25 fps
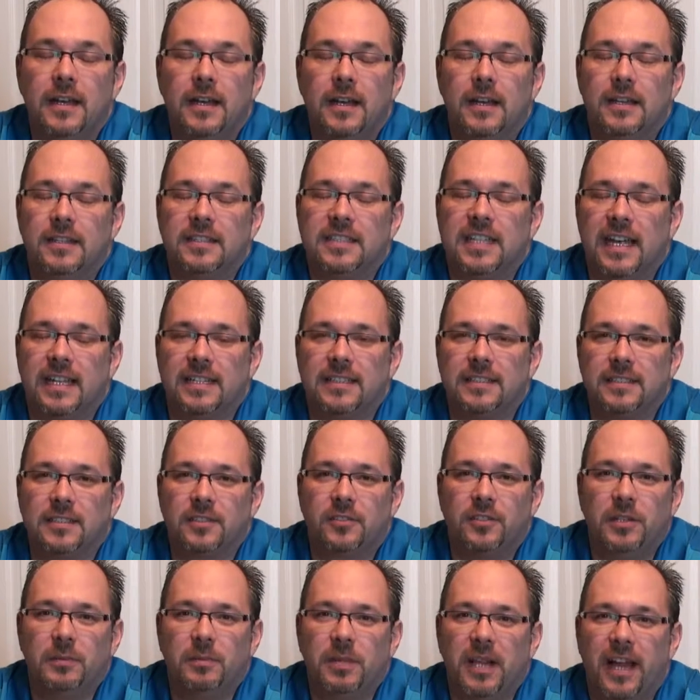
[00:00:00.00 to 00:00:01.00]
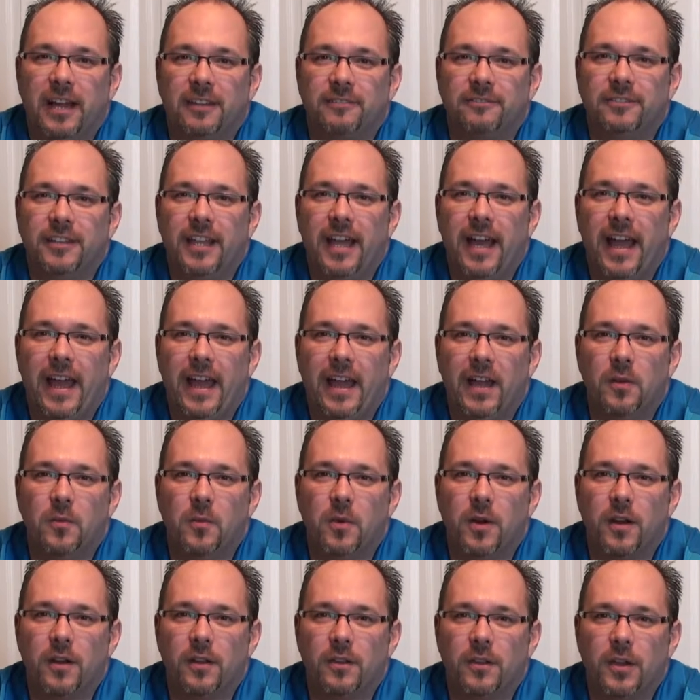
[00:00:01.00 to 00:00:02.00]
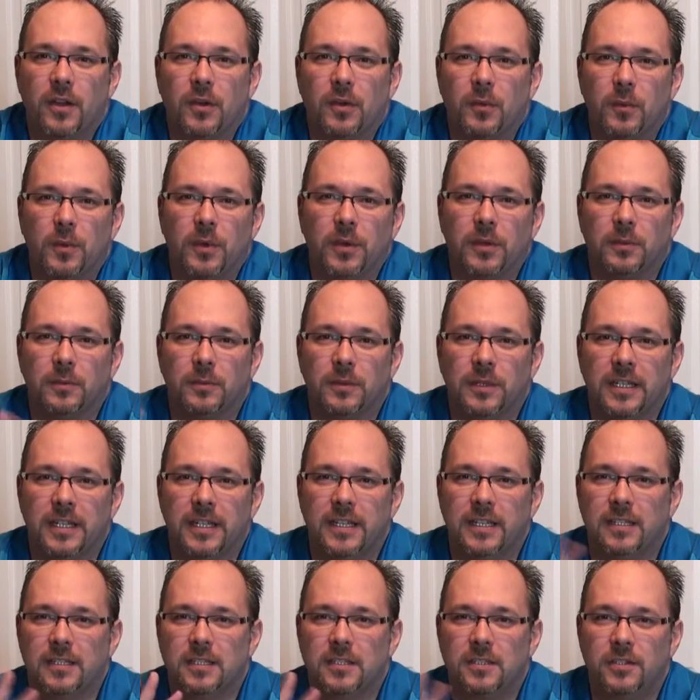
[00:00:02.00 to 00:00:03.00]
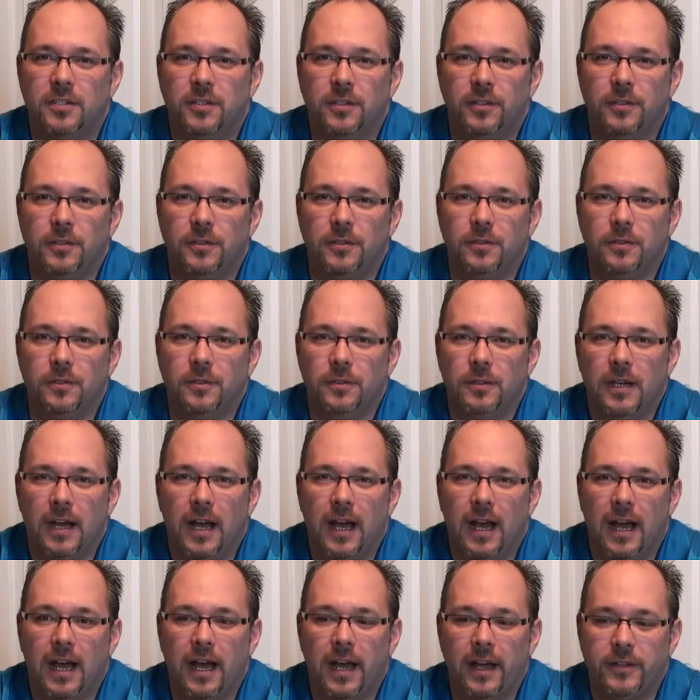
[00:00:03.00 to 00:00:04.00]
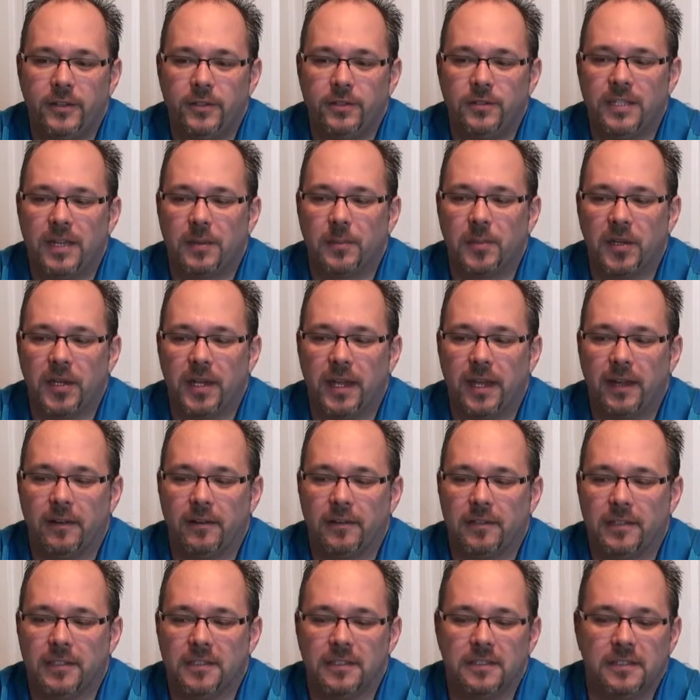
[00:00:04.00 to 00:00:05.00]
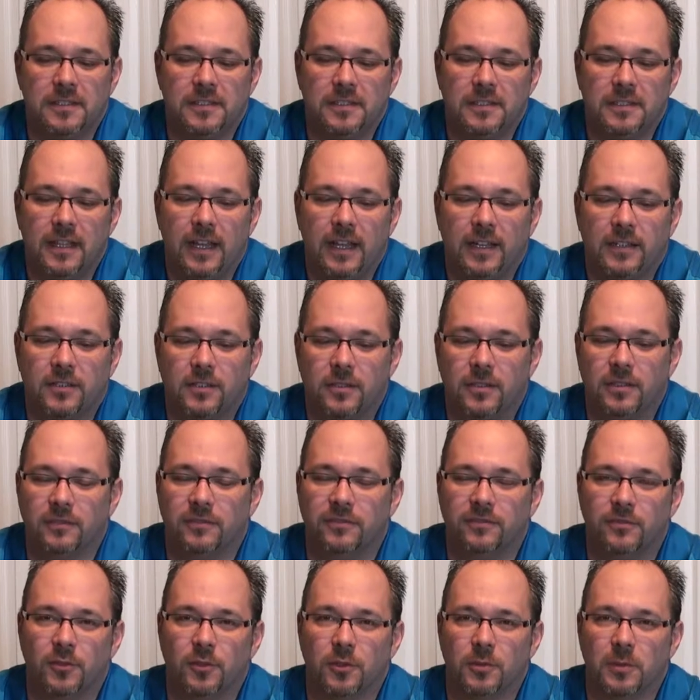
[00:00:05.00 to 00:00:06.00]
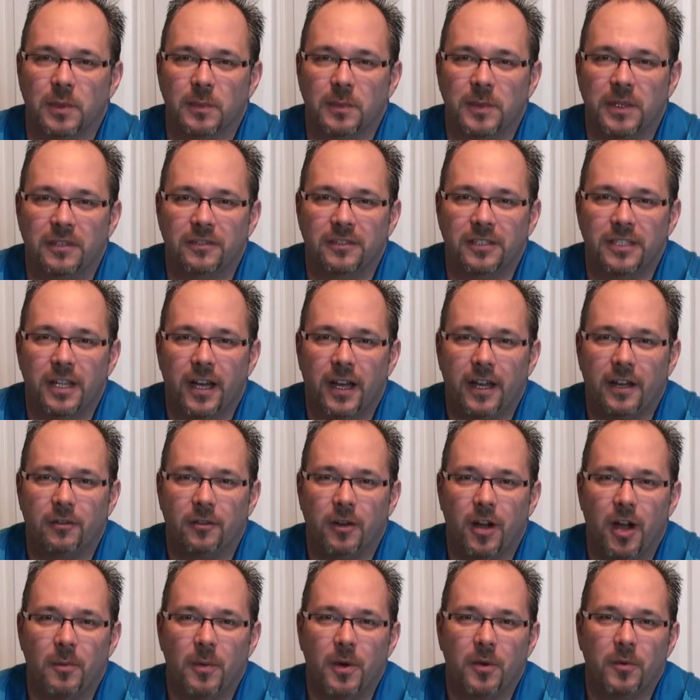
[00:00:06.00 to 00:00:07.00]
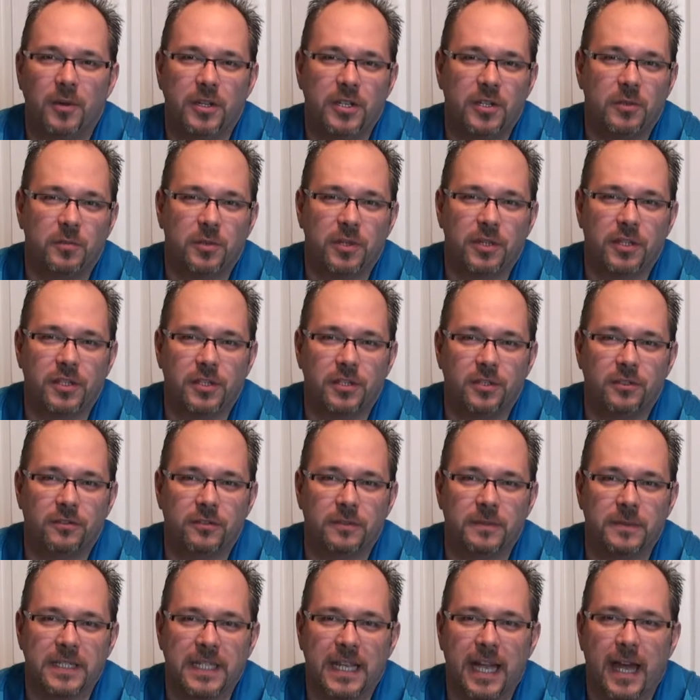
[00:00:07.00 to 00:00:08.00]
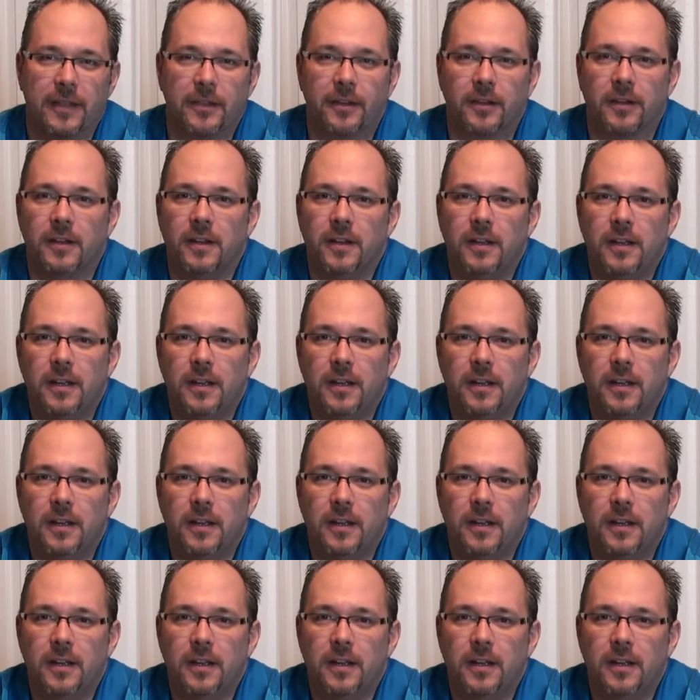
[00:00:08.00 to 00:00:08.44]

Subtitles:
Assassin's Creed Black Flag, where they will release two separate characters that sort of form a bit of a diorama when you put the two of them together.